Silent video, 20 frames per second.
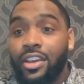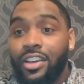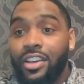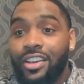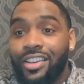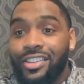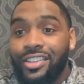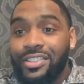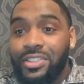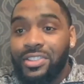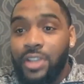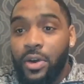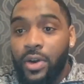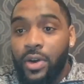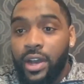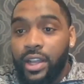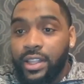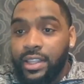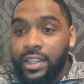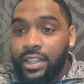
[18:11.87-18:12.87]
So
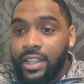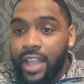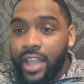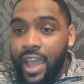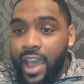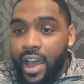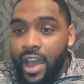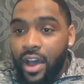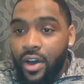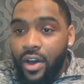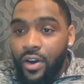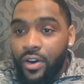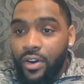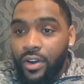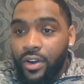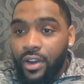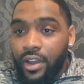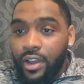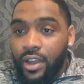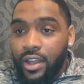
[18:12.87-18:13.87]
now,
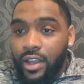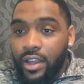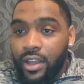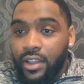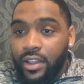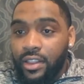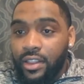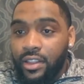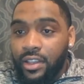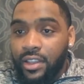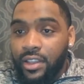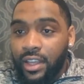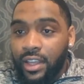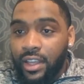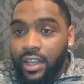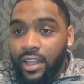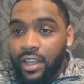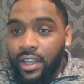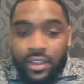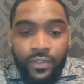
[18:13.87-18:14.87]
looks like
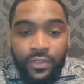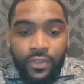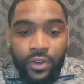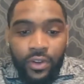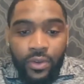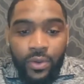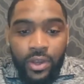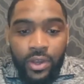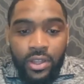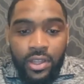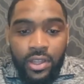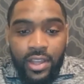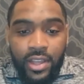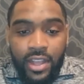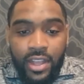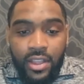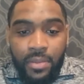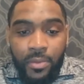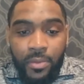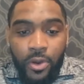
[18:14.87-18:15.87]
that's it for questions at the
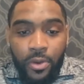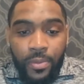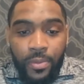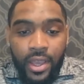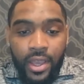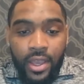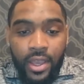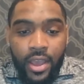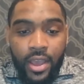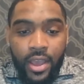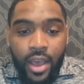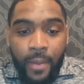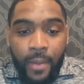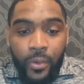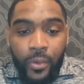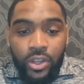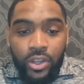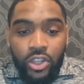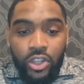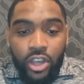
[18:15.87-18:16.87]
moment. I want
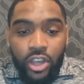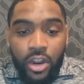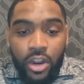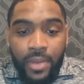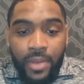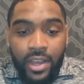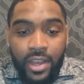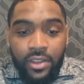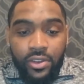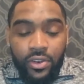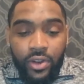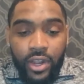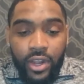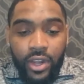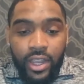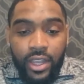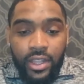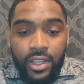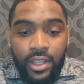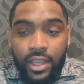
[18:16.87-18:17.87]
to share my
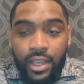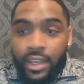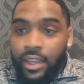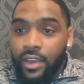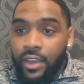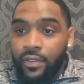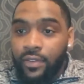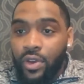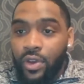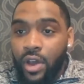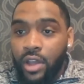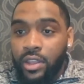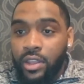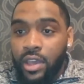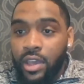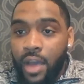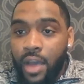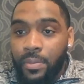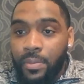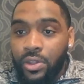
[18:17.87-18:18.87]
screen and give you all the
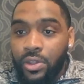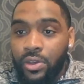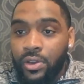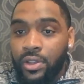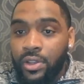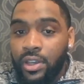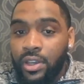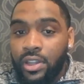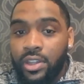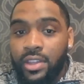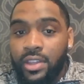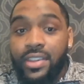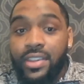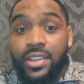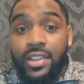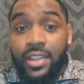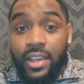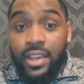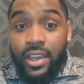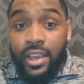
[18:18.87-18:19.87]
opportunity just to
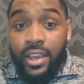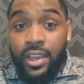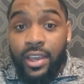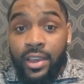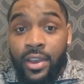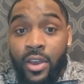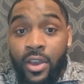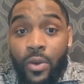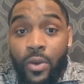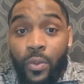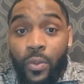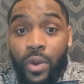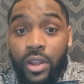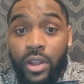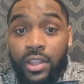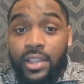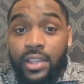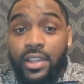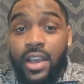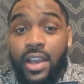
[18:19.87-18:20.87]
see where
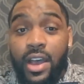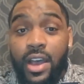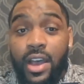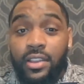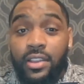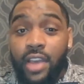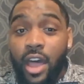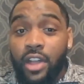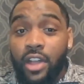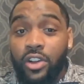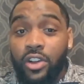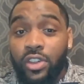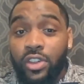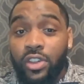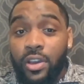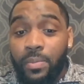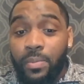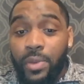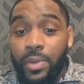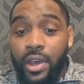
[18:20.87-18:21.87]
these
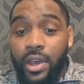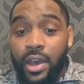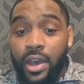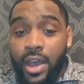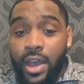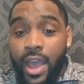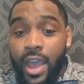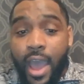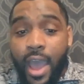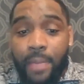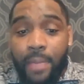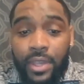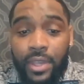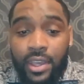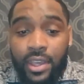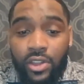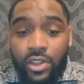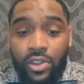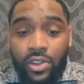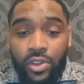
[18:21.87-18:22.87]
scholarship
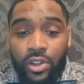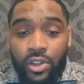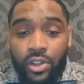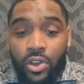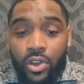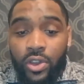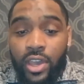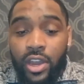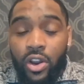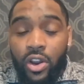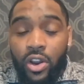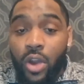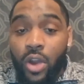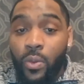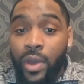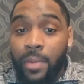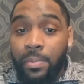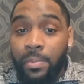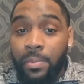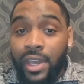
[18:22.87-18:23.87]
applications are located on our
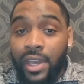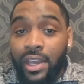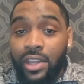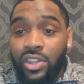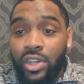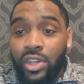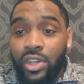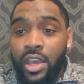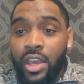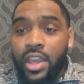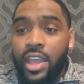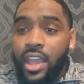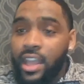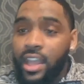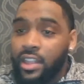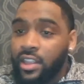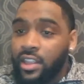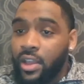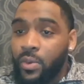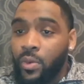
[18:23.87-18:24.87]
webpage, and
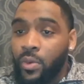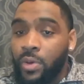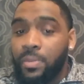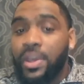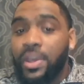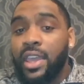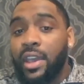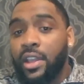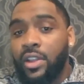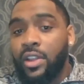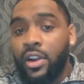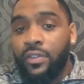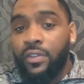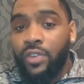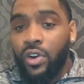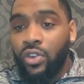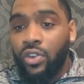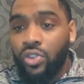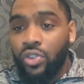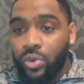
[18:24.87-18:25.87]
then we'll begin our
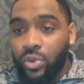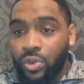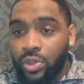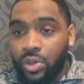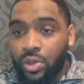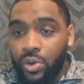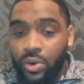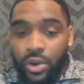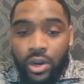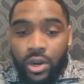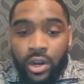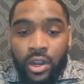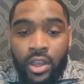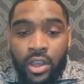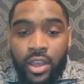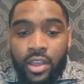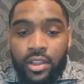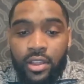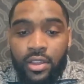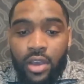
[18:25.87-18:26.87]
virtual tour.
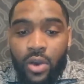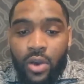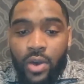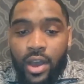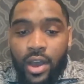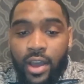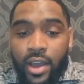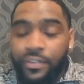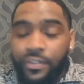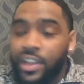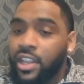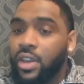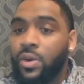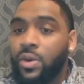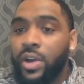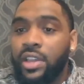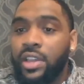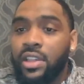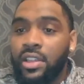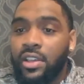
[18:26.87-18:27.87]
So if any
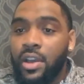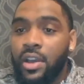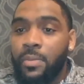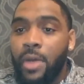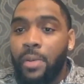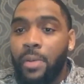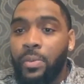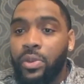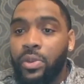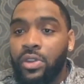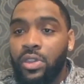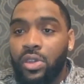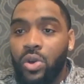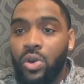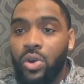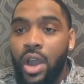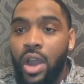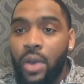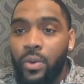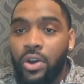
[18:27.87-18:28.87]
questions come up on the tour,
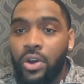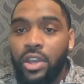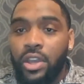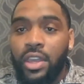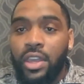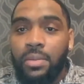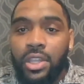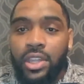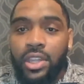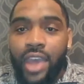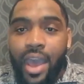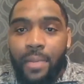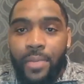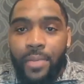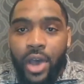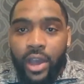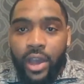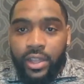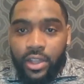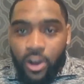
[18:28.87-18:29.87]
I will keep the chat
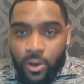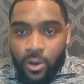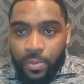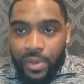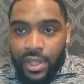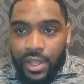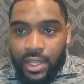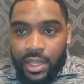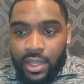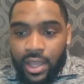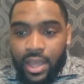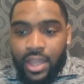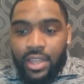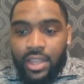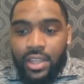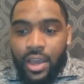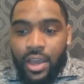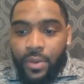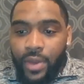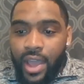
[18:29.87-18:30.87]
box open.
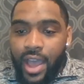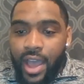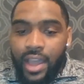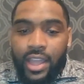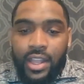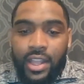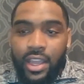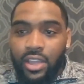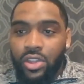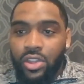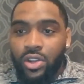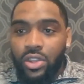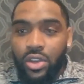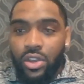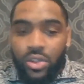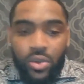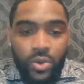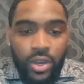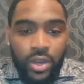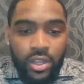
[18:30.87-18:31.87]
That way I can answer those
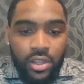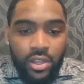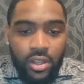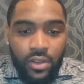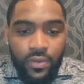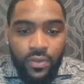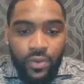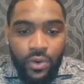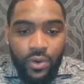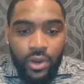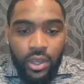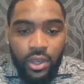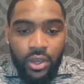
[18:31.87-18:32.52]
questions for you.